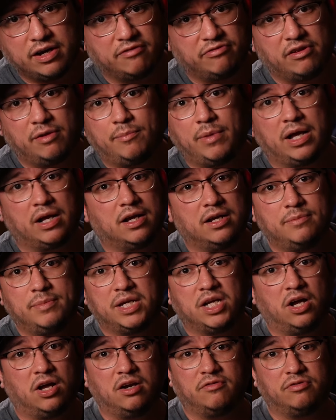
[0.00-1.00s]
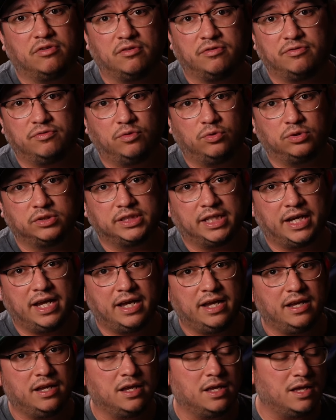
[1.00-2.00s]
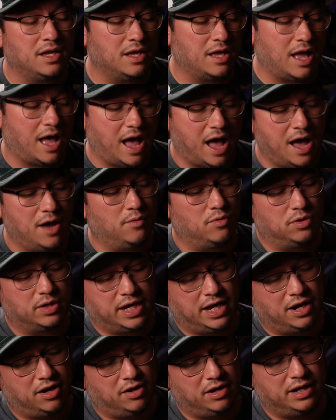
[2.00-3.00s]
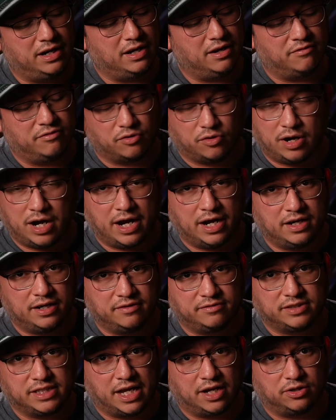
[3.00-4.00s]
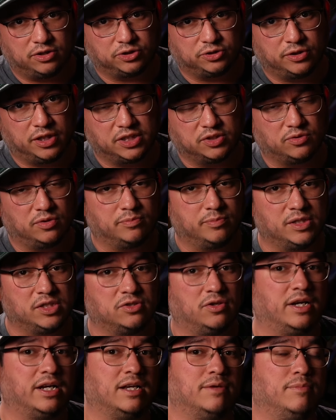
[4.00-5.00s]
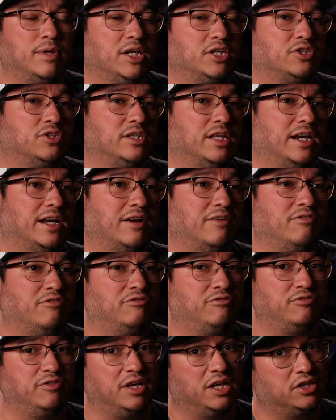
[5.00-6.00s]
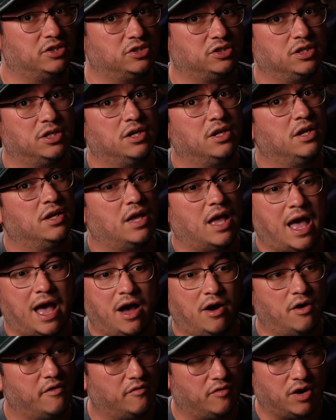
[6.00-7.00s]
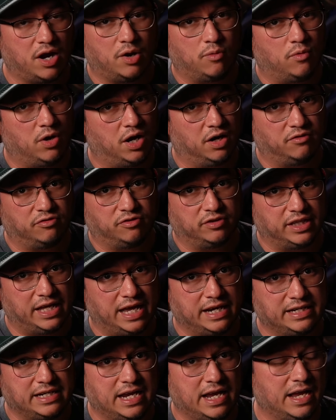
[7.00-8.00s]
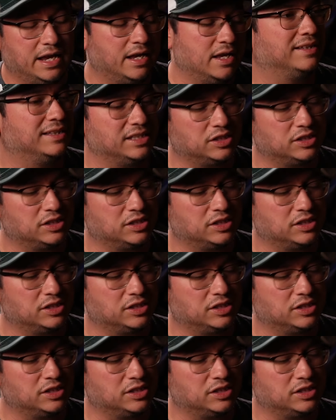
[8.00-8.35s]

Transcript: If I'm not going to be gone for a full day, I will carry a variety of tackle trays with me so I can make sure that I can fish however I want for that day.